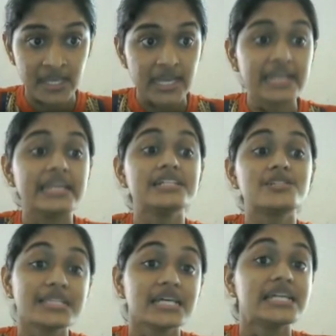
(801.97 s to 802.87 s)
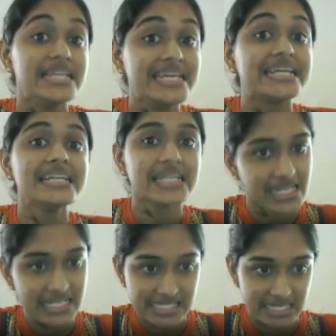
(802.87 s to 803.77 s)
It deals with legal
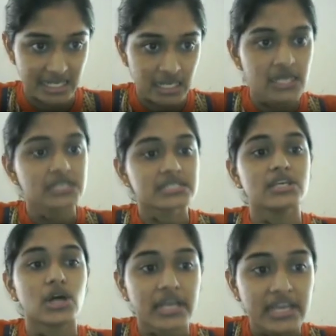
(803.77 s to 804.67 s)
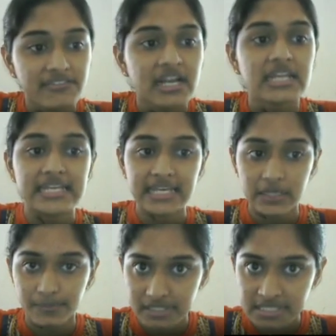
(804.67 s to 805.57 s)
reasoning. See, you're given a legal
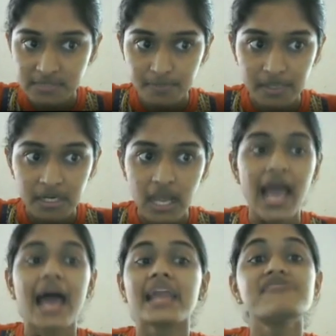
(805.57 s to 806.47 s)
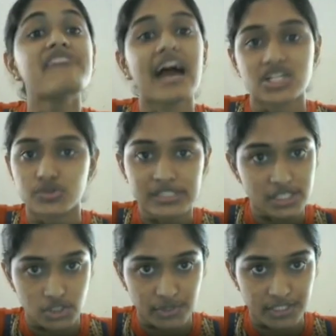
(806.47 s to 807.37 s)
principle and a factual
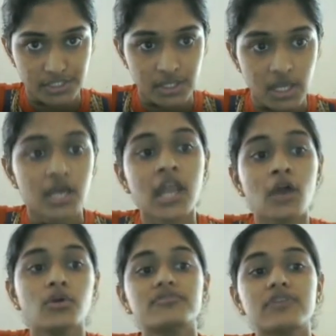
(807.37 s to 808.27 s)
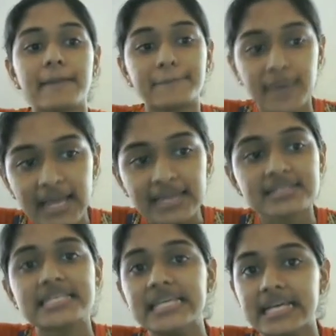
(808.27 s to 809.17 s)
situation. Now you have to apply
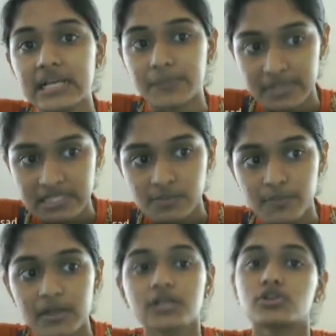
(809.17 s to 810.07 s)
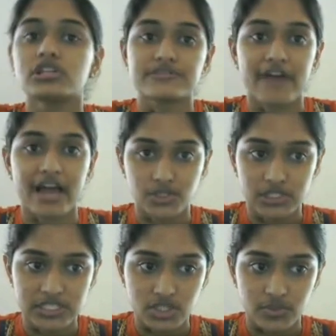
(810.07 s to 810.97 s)
this legal principle to this
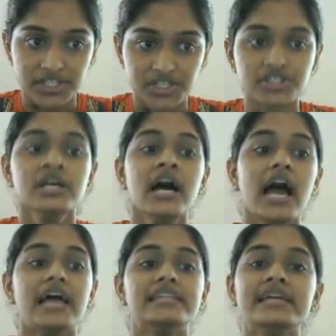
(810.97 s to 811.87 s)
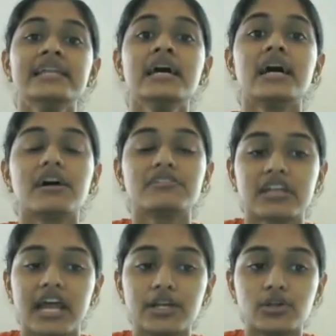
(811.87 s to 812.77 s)
factual situation and then
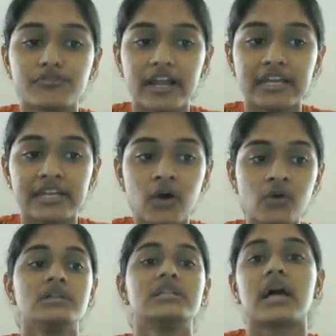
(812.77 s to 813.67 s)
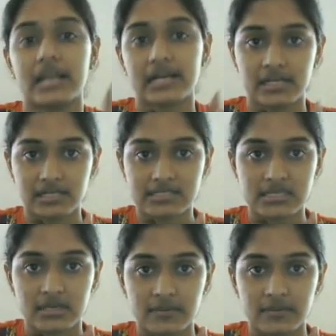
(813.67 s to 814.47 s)
try to find out the correct answer.